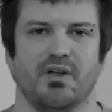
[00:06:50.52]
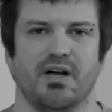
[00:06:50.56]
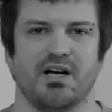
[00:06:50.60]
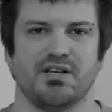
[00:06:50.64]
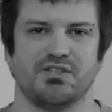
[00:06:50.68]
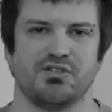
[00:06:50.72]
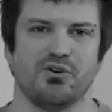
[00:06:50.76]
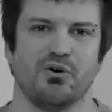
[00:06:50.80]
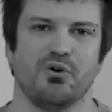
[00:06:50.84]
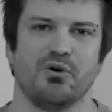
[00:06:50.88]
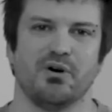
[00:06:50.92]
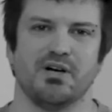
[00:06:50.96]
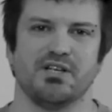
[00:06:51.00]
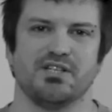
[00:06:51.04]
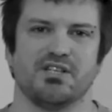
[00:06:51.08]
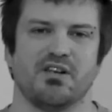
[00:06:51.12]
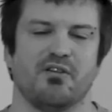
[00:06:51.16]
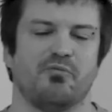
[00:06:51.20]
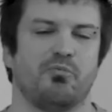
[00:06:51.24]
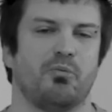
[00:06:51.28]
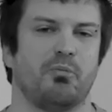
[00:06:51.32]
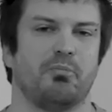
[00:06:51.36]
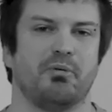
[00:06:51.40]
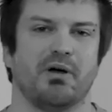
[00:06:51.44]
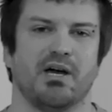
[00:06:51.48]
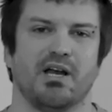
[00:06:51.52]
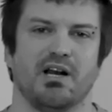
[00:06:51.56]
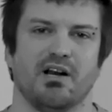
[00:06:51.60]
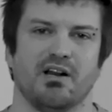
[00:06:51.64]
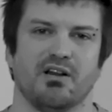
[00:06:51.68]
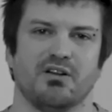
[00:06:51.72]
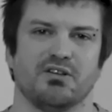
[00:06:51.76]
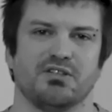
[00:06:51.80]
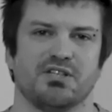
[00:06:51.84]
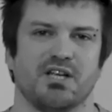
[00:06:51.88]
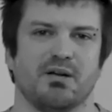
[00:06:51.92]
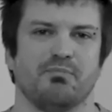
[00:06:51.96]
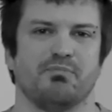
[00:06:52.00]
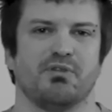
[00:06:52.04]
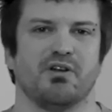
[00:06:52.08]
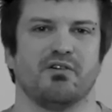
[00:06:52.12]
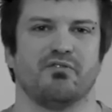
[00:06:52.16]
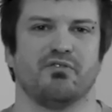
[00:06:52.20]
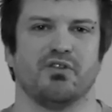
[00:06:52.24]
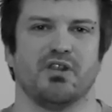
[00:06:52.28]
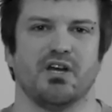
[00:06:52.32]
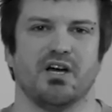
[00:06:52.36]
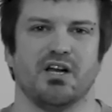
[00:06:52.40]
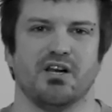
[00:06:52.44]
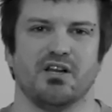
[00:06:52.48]
As always, I've prepared a little something
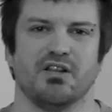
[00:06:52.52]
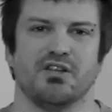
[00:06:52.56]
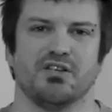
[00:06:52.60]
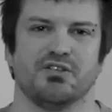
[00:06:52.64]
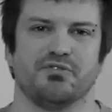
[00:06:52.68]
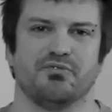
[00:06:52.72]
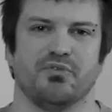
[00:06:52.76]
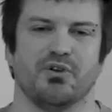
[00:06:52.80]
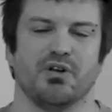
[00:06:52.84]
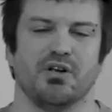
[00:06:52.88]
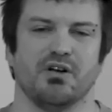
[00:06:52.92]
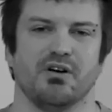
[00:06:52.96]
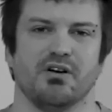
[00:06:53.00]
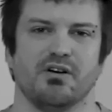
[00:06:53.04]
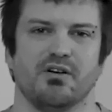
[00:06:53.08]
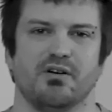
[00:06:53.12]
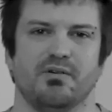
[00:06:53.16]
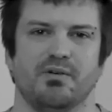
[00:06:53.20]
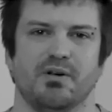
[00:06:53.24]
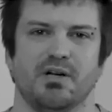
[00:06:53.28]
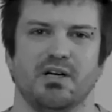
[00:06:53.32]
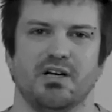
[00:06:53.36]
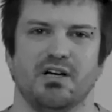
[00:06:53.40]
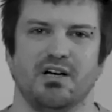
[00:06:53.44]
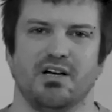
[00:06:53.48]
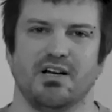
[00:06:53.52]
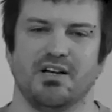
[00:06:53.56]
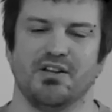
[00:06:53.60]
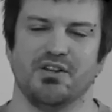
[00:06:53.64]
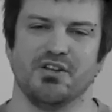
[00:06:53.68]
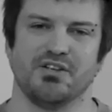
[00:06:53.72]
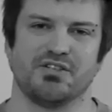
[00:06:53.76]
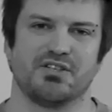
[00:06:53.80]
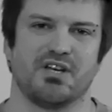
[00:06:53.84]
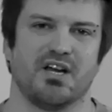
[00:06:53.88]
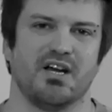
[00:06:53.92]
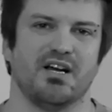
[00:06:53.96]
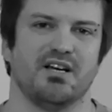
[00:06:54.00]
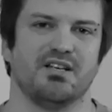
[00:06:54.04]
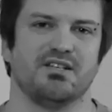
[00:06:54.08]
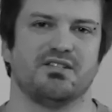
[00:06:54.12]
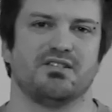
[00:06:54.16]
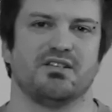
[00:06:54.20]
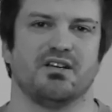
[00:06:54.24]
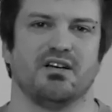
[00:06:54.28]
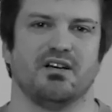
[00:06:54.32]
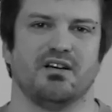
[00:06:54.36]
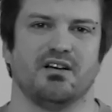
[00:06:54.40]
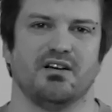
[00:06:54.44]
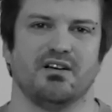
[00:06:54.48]
for the end of this video. In this
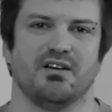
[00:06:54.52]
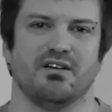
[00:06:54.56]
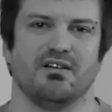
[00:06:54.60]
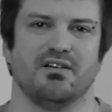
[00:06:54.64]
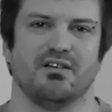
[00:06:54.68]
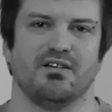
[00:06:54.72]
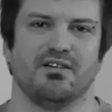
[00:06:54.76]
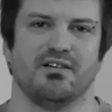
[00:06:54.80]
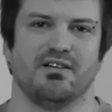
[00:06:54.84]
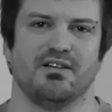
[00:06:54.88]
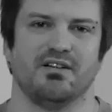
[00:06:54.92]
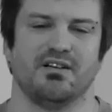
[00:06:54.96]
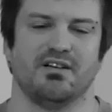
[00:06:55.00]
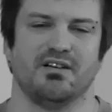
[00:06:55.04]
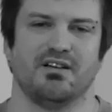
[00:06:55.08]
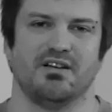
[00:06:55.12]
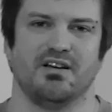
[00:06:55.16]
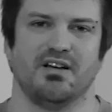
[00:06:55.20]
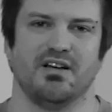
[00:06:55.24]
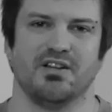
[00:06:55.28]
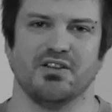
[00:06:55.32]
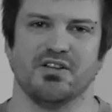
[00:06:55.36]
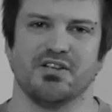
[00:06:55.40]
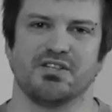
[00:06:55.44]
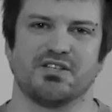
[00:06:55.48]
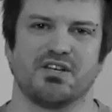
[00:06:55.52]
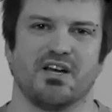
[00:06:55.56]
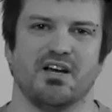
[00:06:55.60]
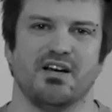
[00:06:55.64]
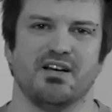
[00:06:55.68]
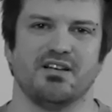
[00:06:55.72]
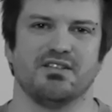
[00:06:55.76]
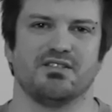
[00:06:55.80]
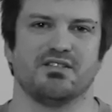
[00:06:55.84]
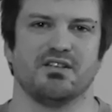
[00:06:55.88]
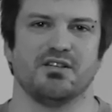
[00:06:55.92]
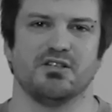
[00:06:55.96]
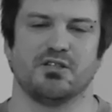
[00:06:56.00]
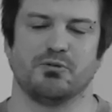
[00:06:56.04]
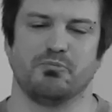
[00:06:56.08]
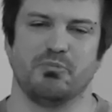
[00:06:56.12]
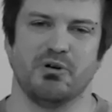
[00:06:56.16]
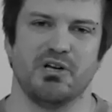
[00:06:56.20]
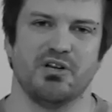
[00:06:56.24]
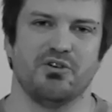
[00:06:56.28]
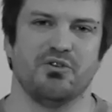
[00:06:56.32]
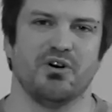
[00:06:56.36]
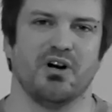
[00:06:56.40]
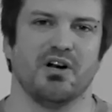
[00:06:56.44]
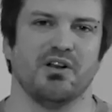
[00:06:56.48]
case, a
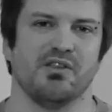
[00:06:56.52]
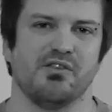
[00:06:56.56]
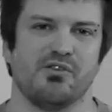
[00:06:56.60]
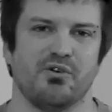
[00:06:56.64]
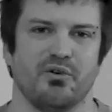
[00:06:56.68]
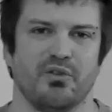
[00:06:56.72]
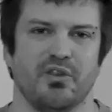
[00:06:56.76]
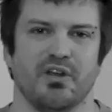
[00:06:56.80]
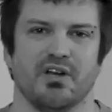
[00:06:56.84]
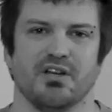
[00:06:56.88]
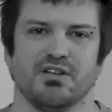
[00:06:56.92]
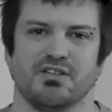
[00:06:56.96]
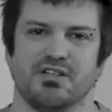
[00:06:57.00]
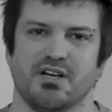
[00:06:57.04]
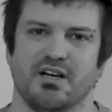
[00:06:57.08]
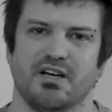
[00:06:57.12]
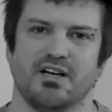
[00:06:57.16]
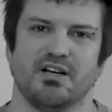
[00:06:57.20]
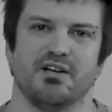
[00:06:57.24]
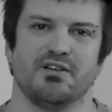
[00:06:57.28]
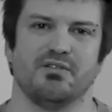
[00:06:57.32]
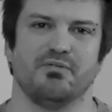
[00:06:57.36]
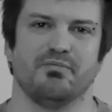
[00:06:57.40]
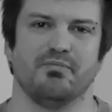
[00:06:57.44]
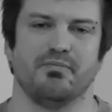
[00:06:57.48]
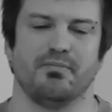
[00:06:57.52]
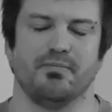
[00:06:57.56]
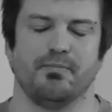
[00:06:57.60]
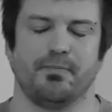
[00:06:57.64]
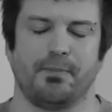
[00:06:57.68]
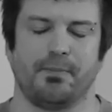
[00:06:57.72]
speed run through the entire